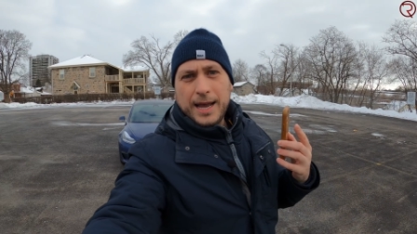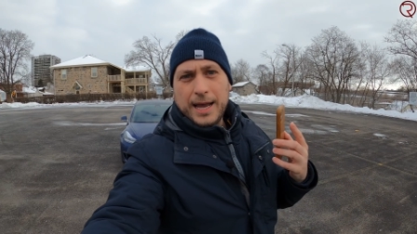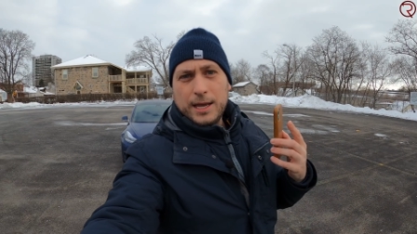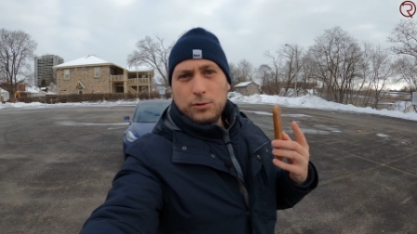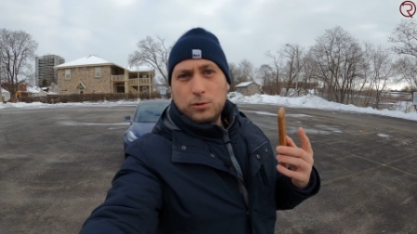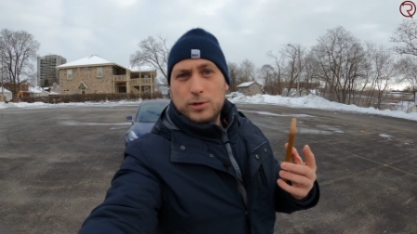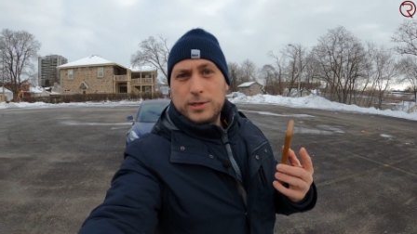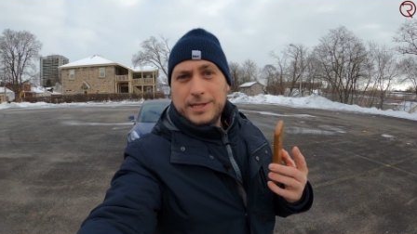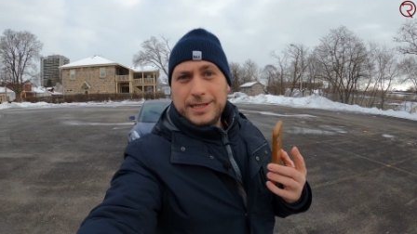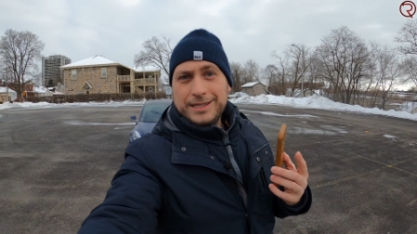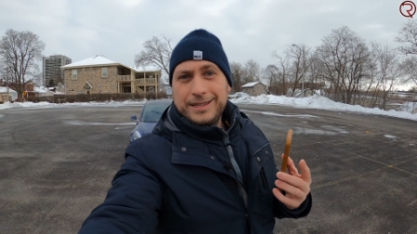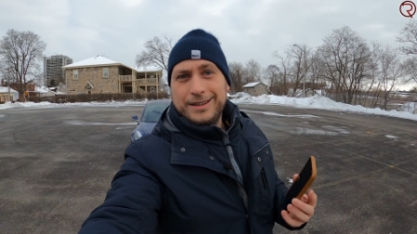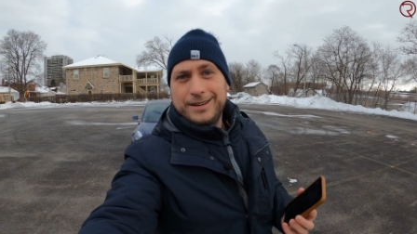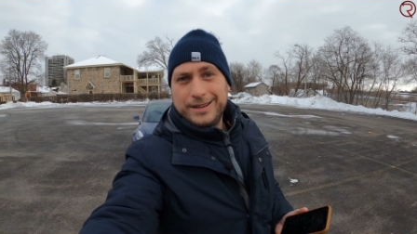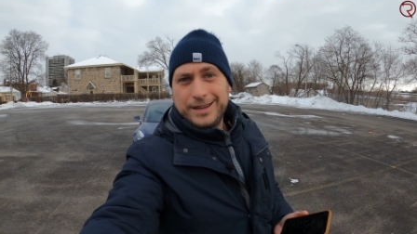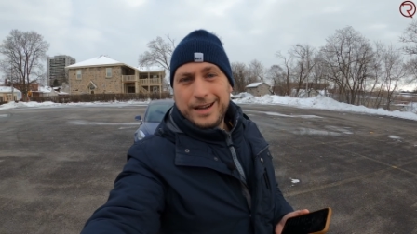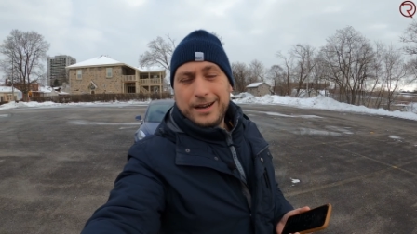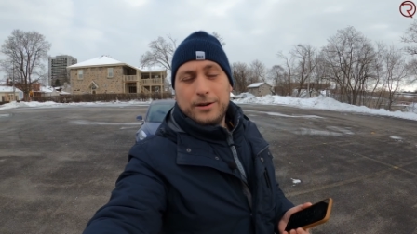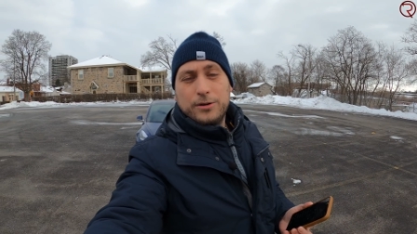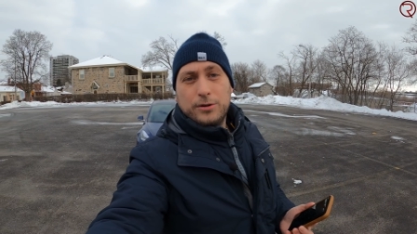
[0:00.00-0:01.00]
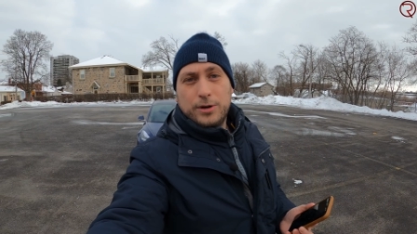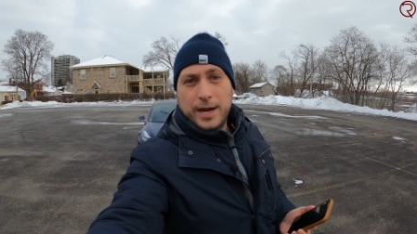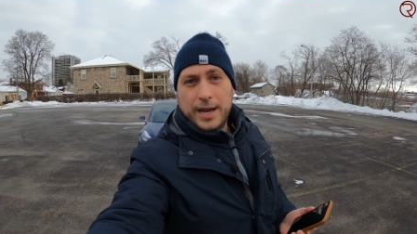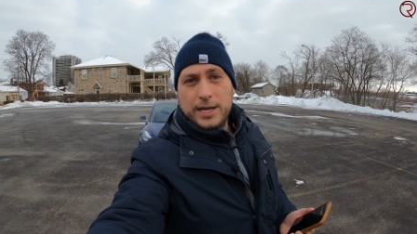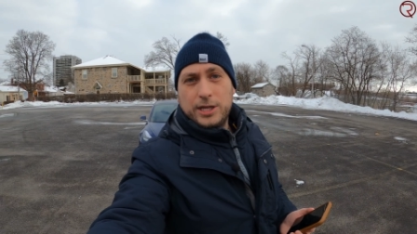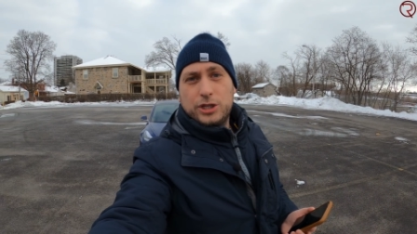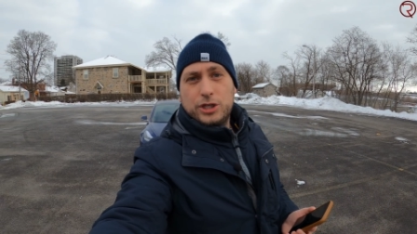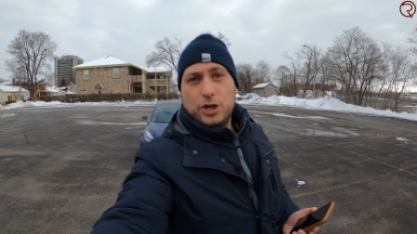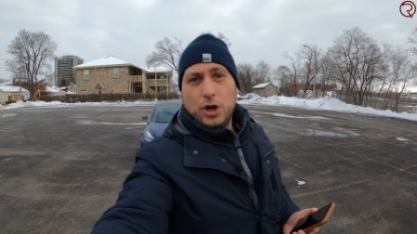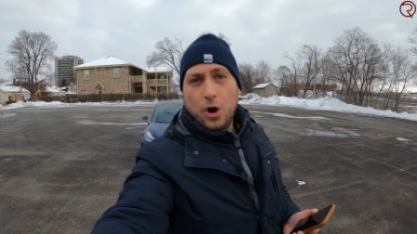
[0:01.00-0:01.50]
and we'll see the real
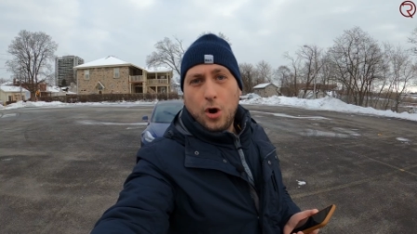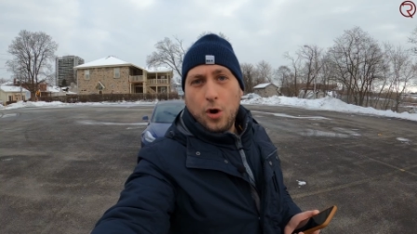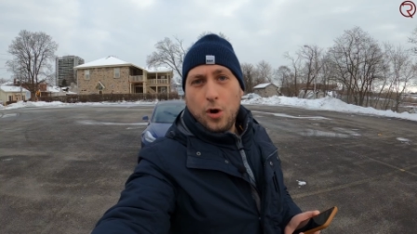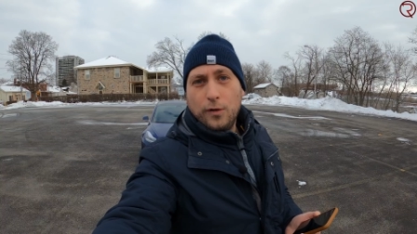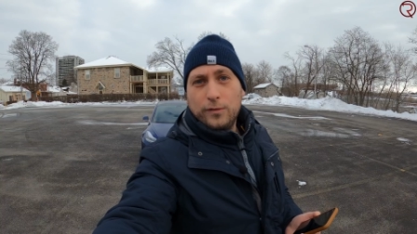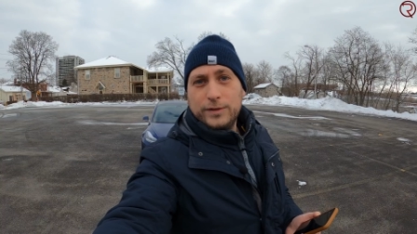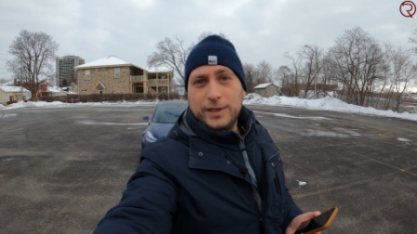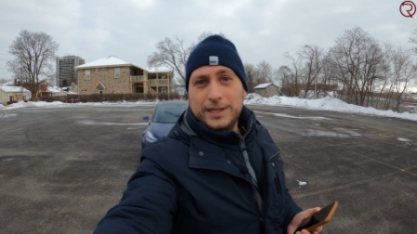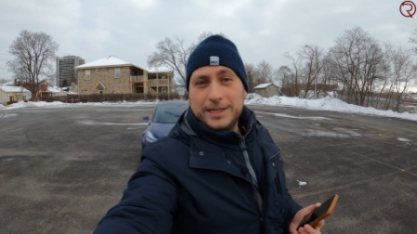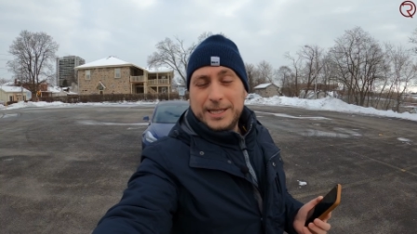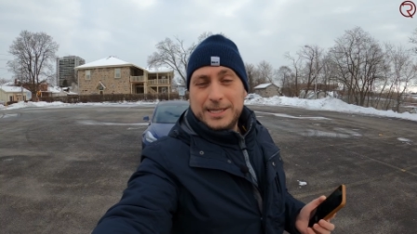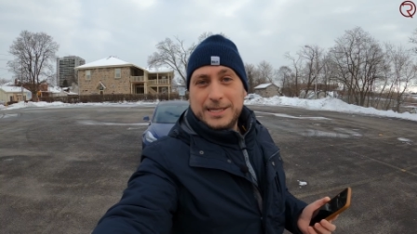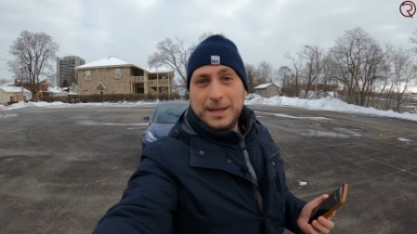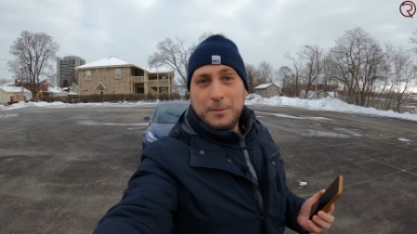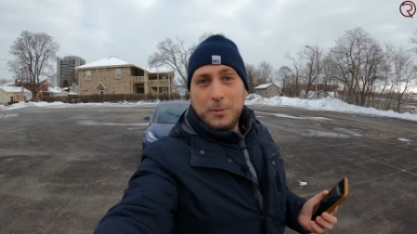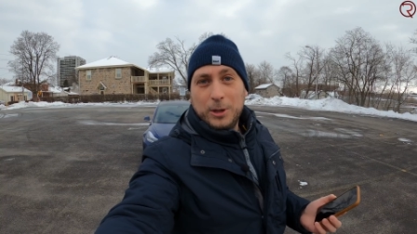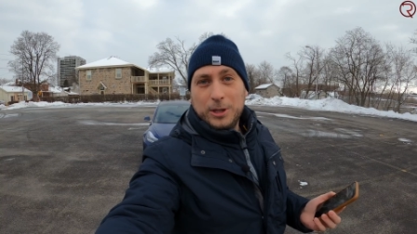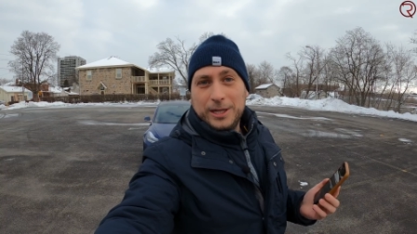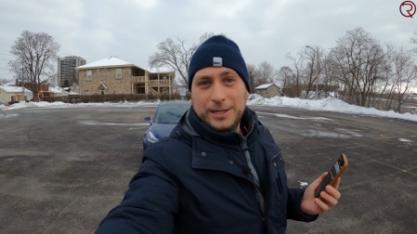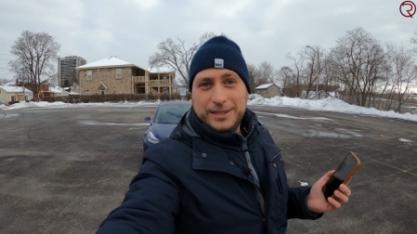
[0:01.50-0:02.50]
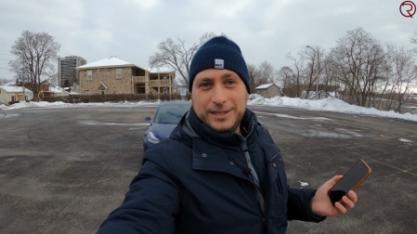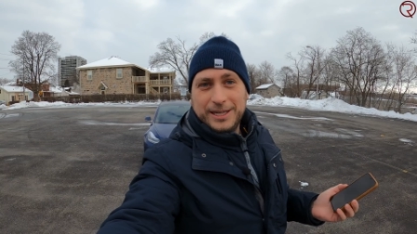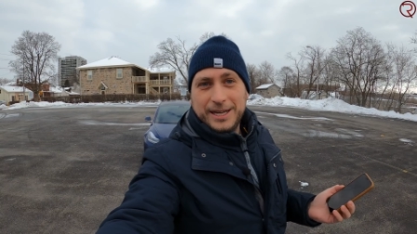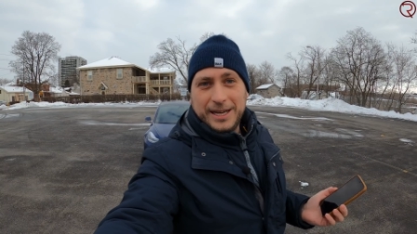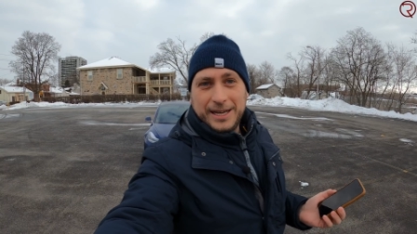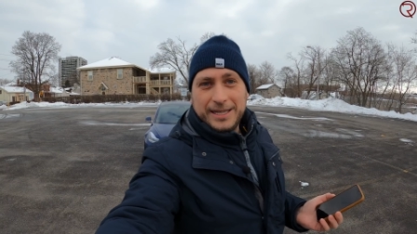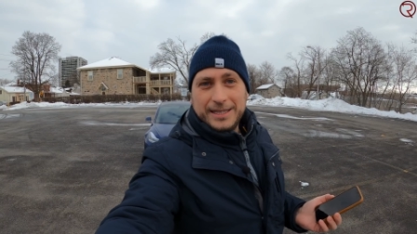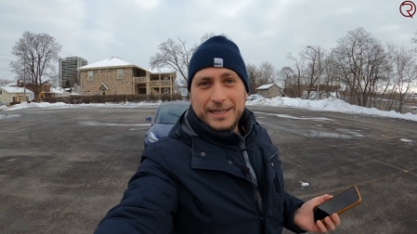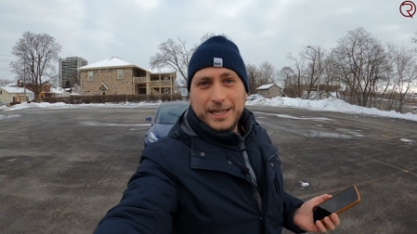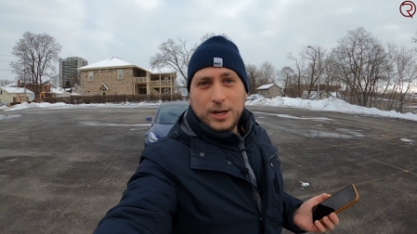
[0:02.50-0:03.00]
range of the Tesla Model 3
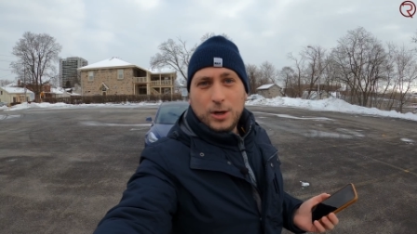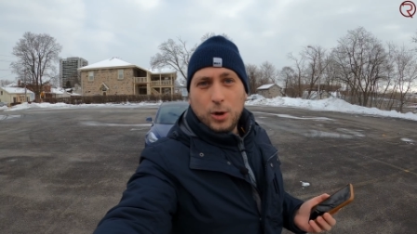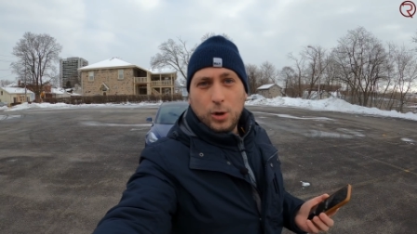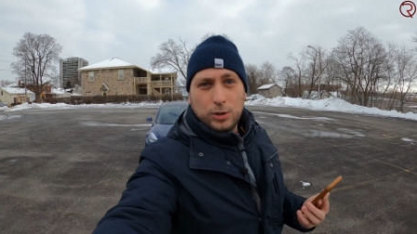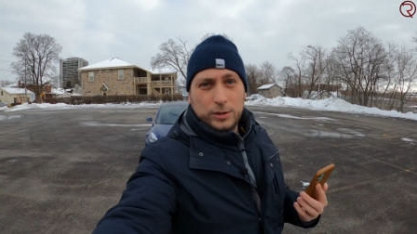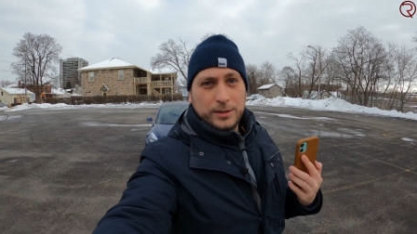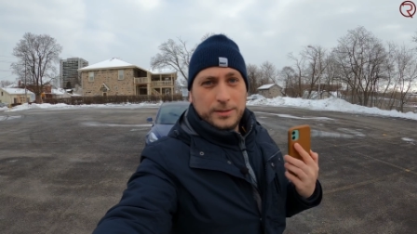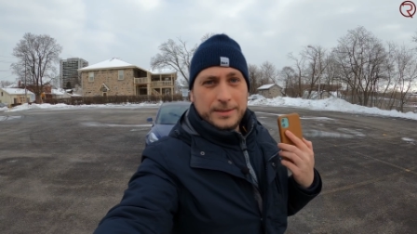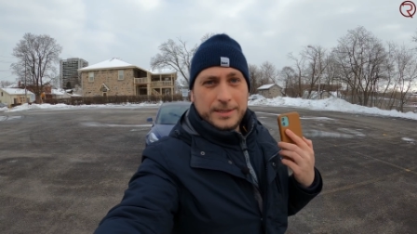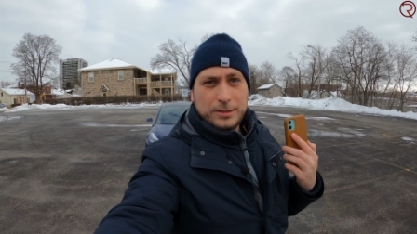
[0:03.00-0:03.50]
in the cold.